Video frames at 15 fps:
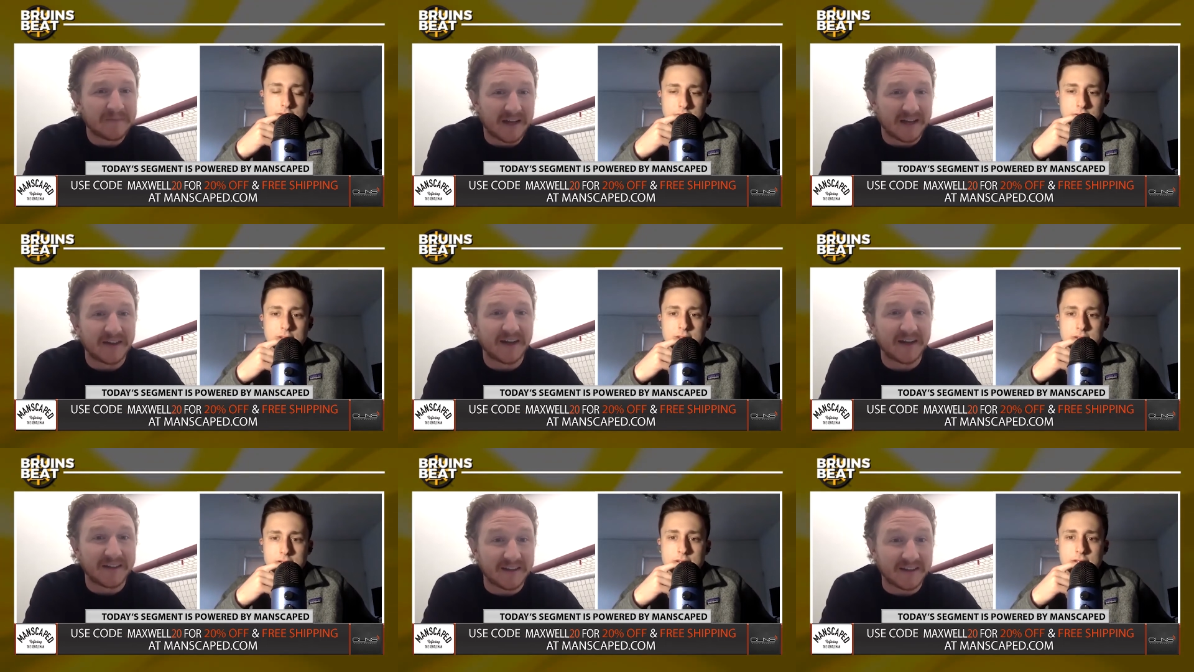Speaker 1: And
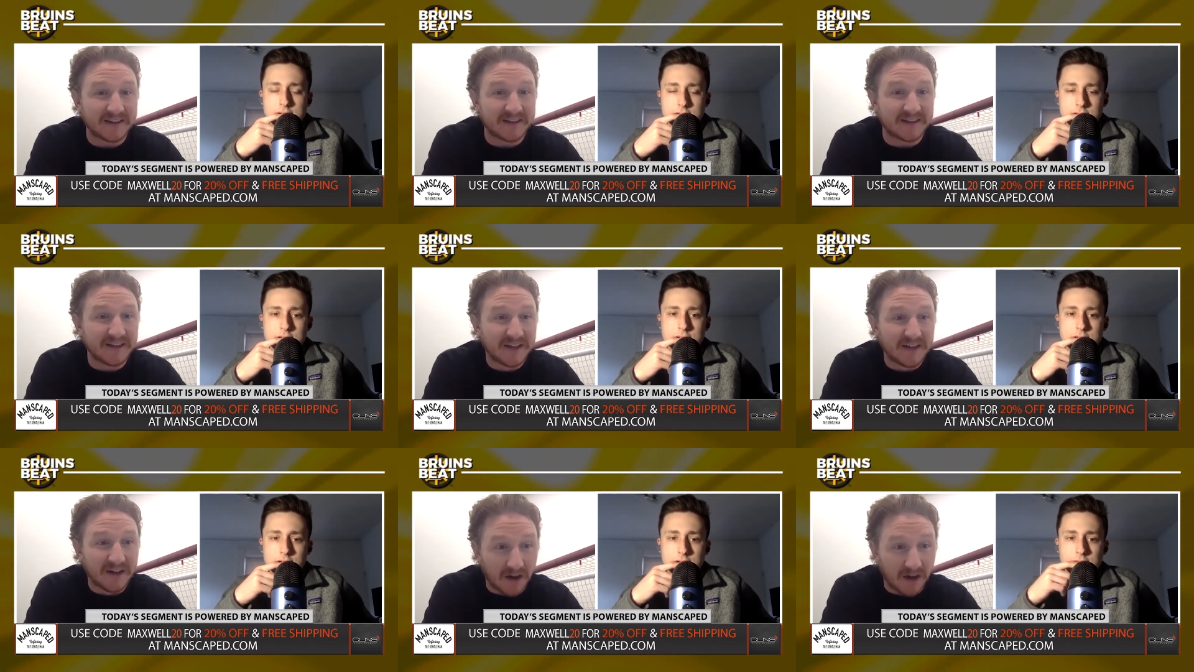then I think
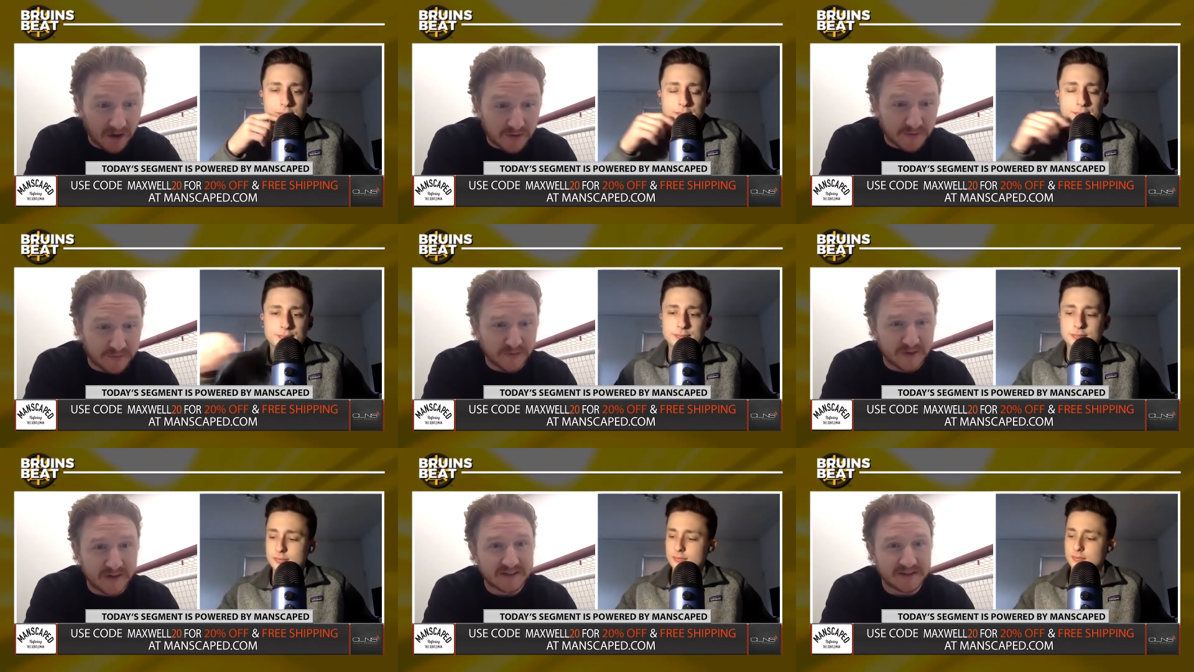other
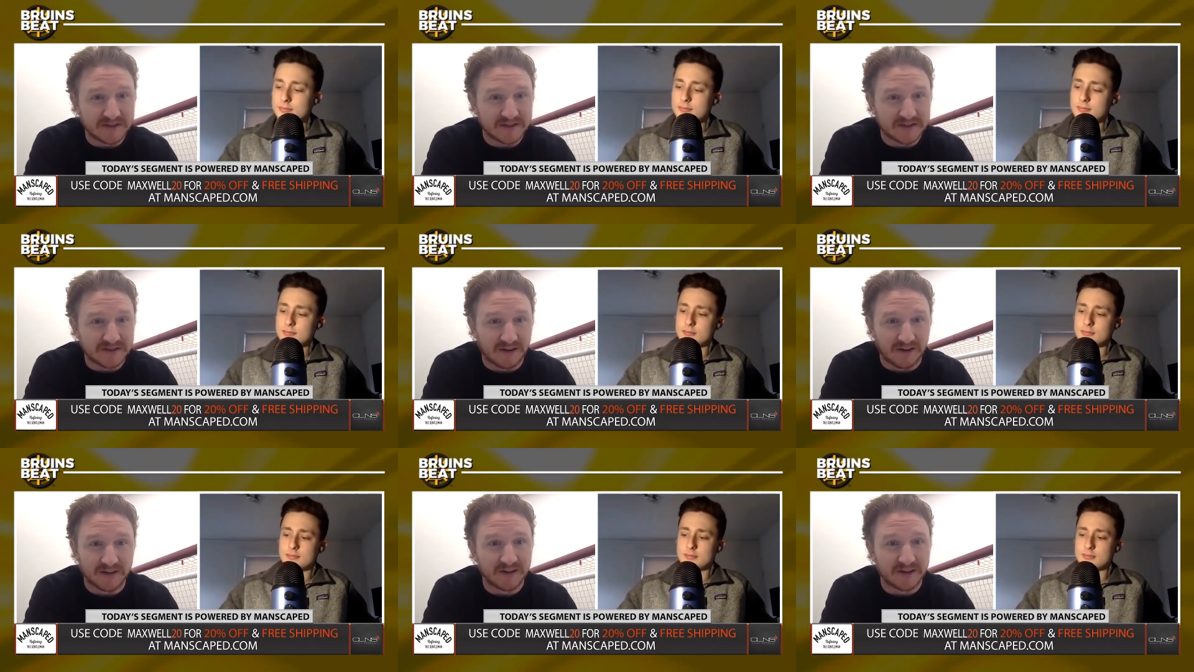free agents
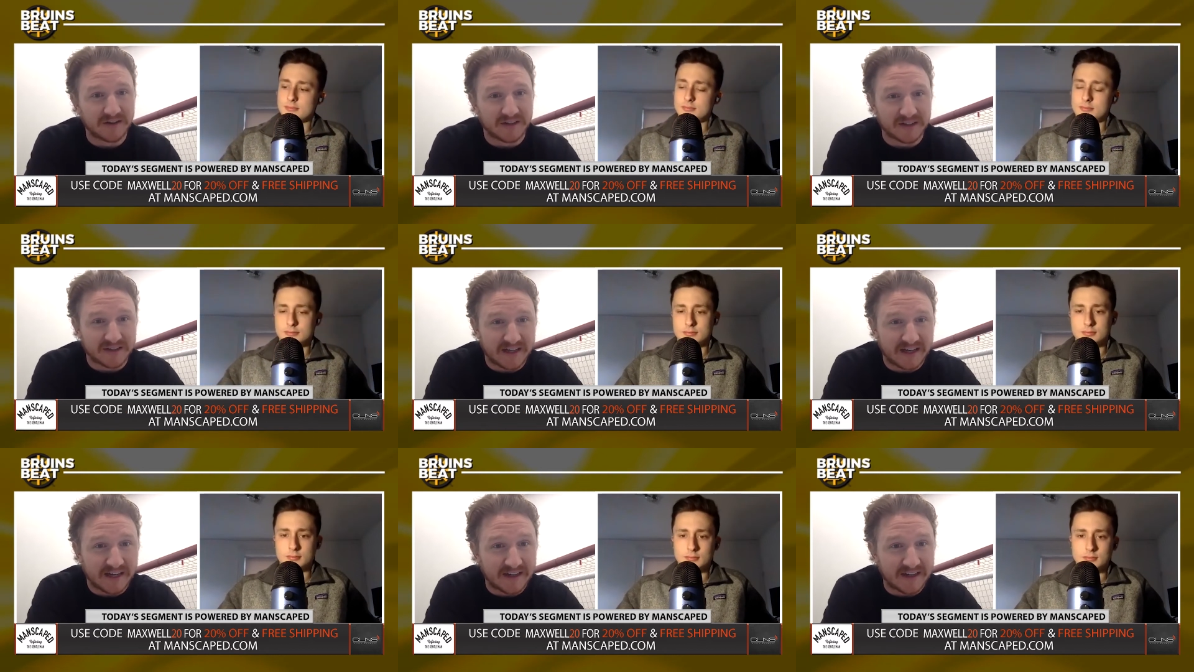are going to look at
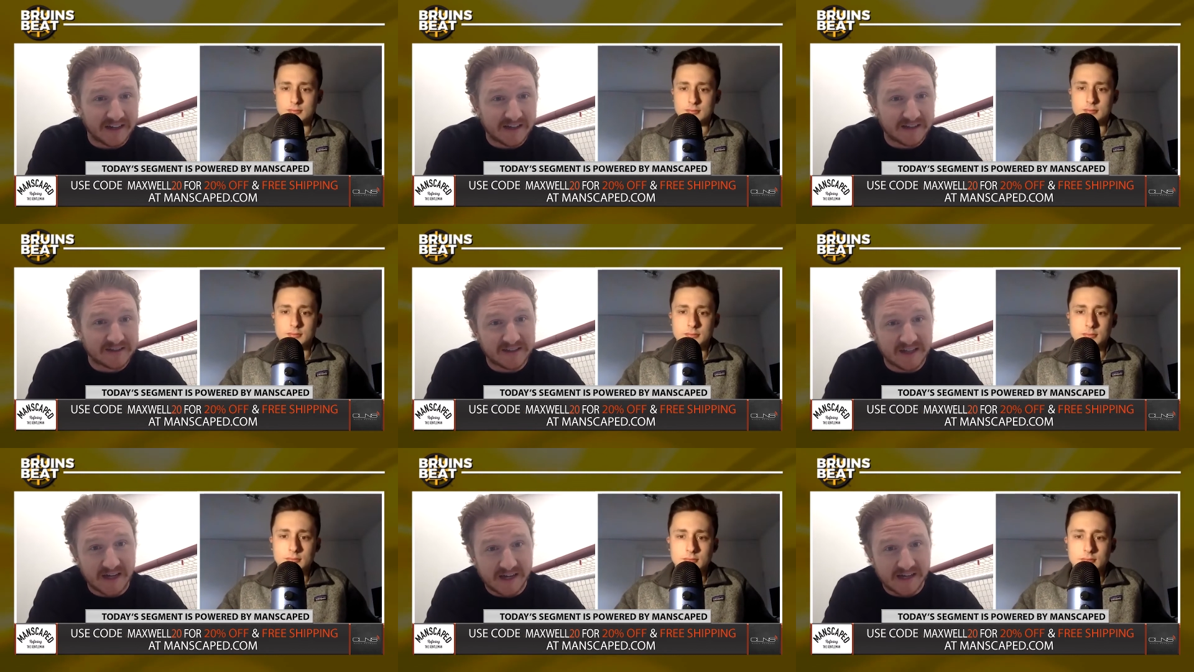that and
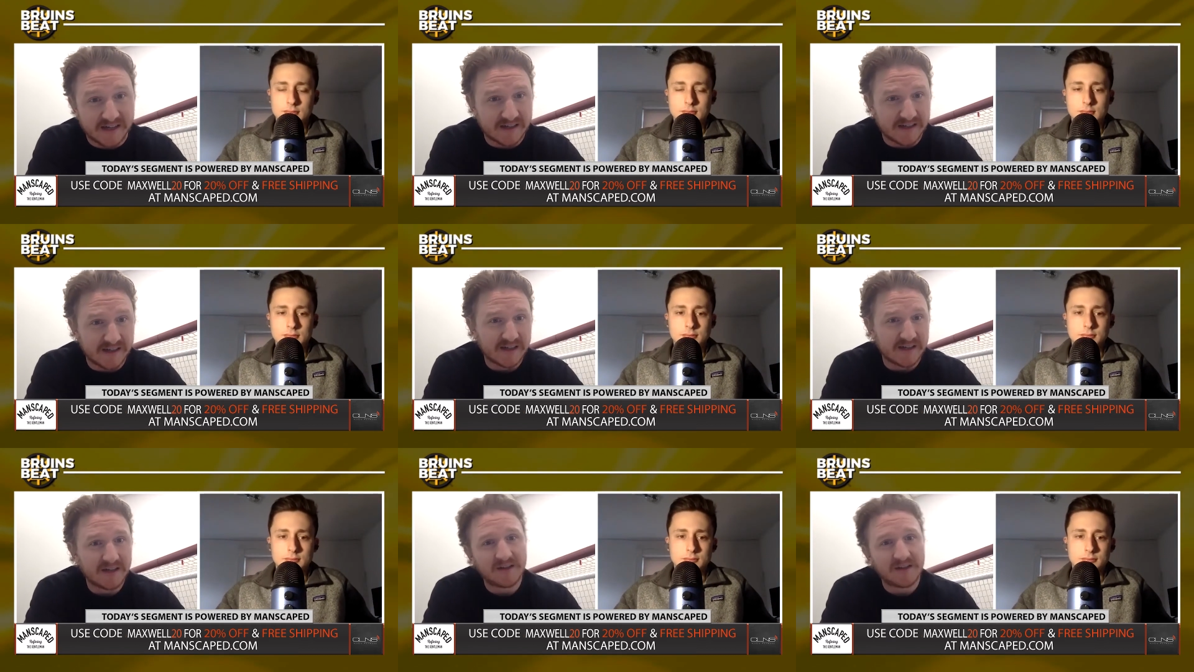say,
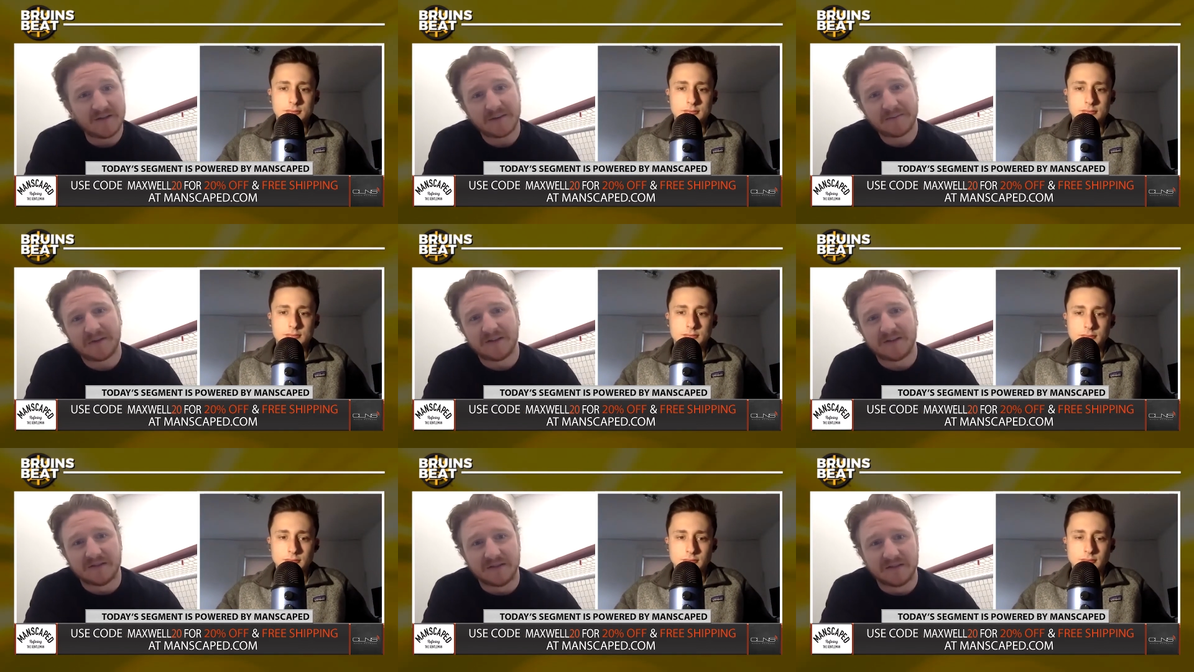I
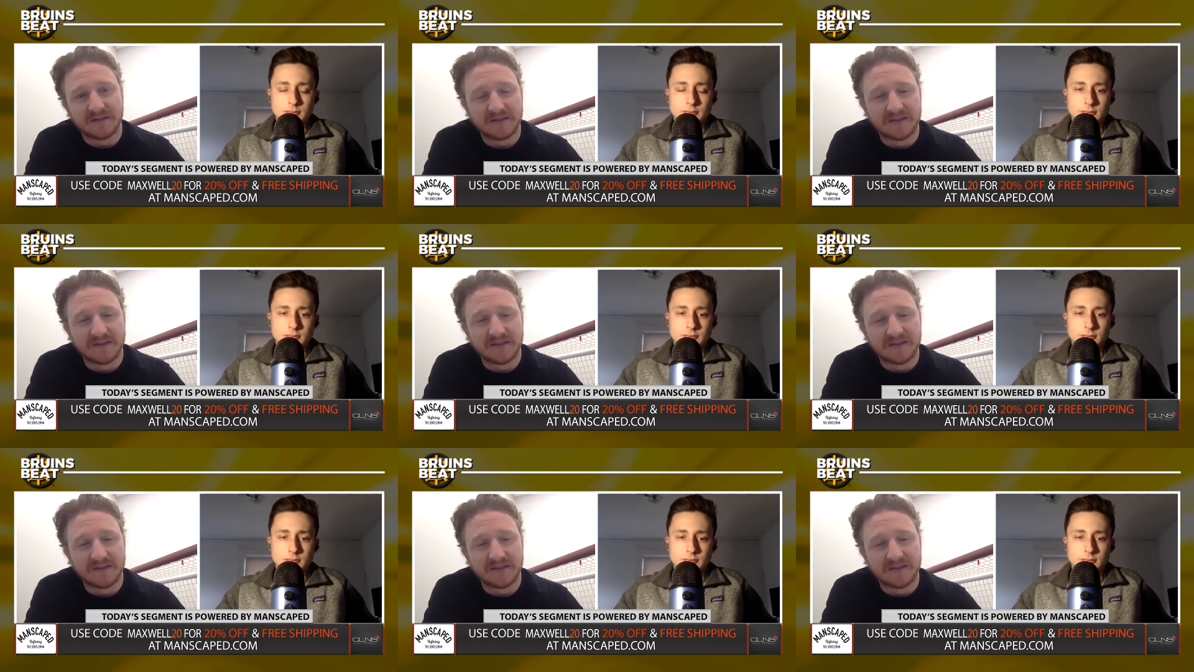mean,